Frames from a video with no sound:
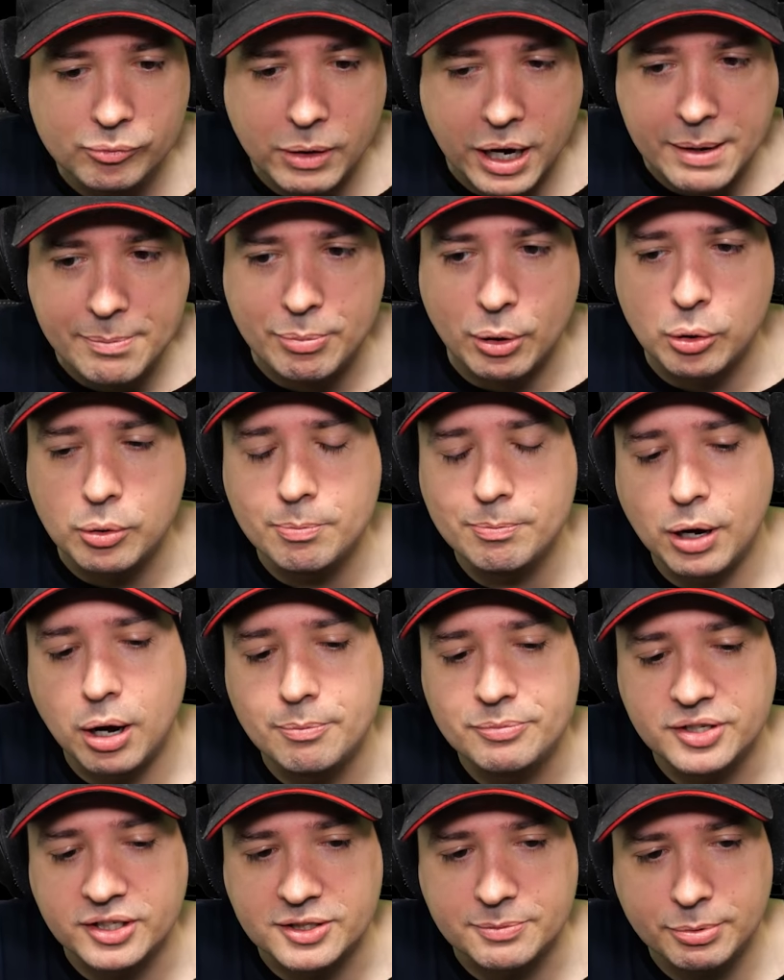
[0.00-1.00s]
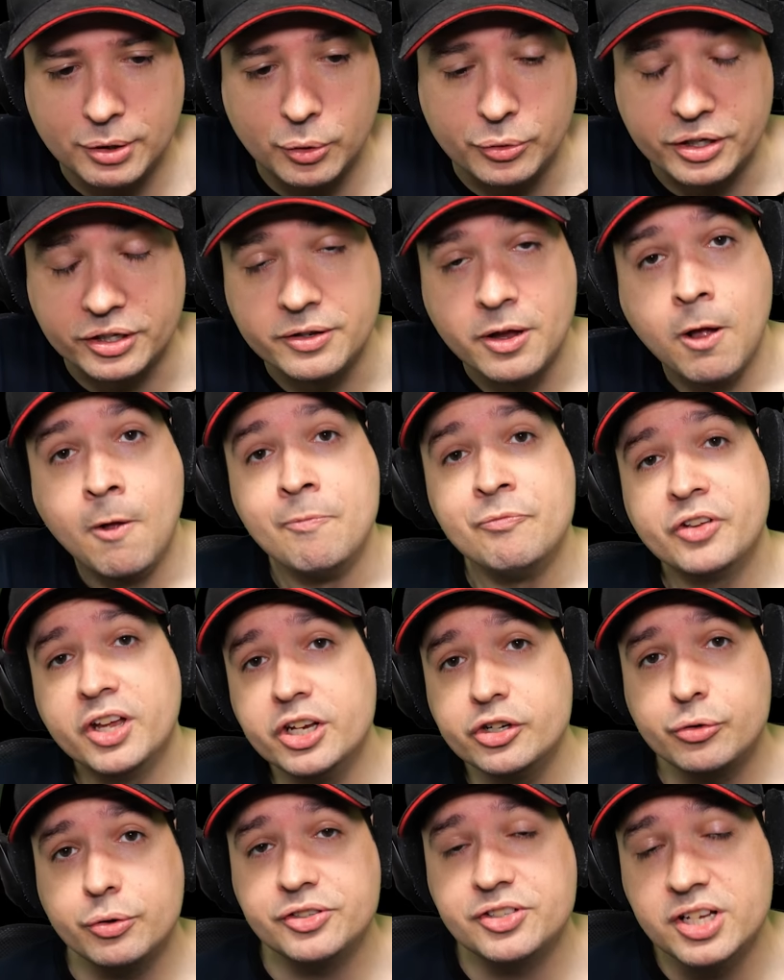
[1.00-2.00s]
my boat bombs exploded.
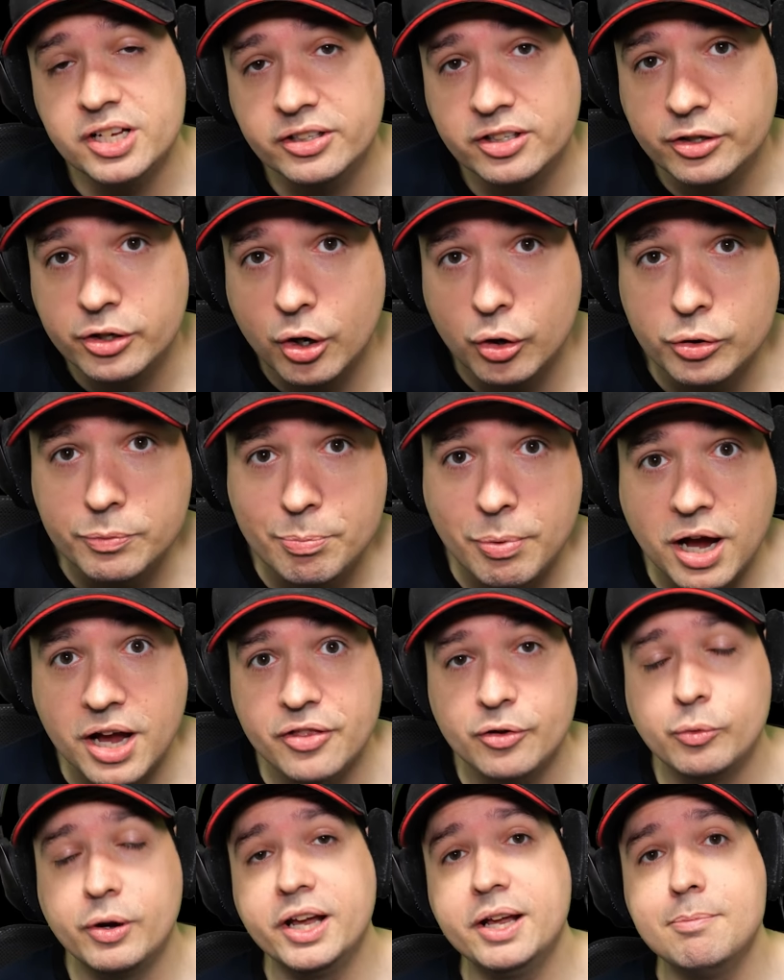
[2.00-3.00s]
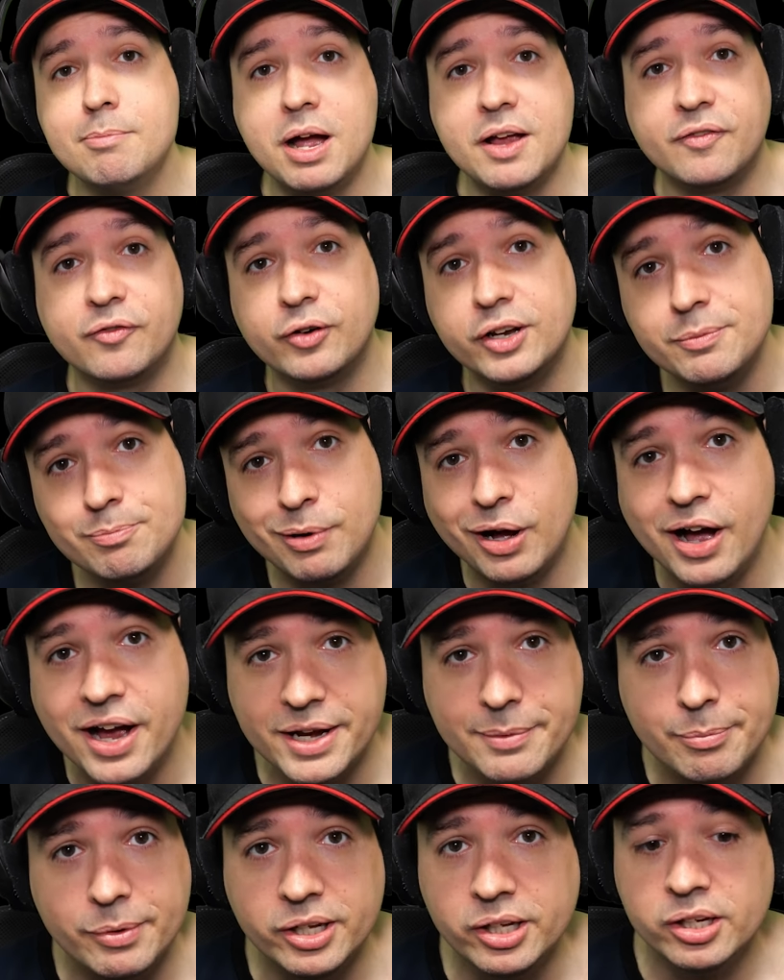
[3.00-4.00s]
Interesting to note, by the way, my friend
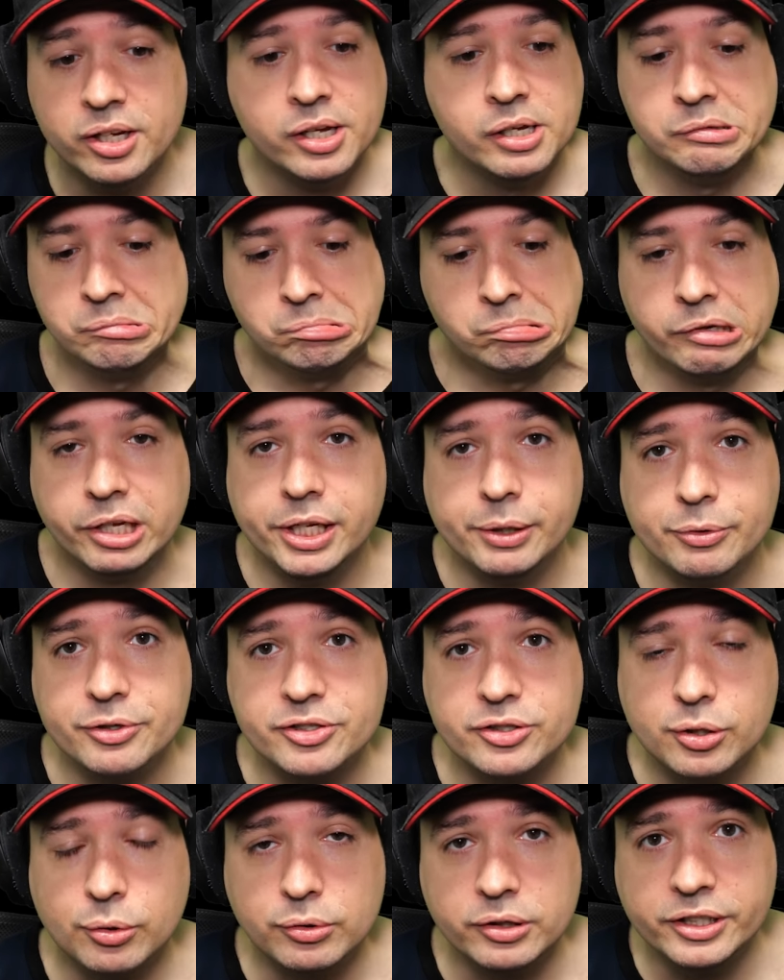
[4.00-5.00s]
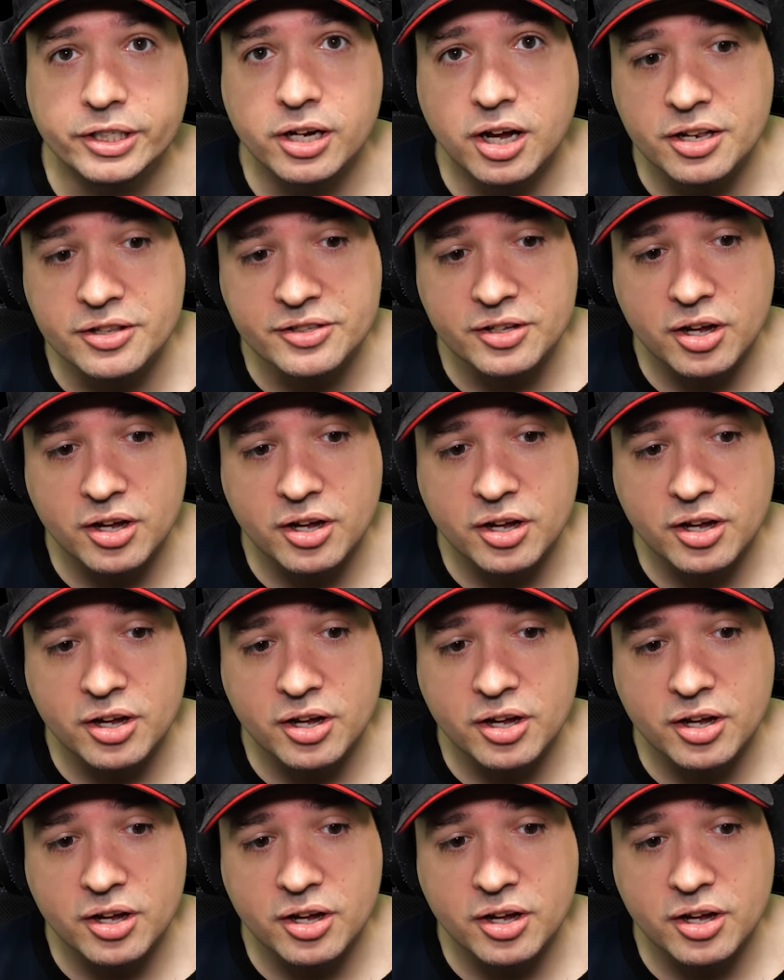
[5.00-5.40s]
behind me, he was totally un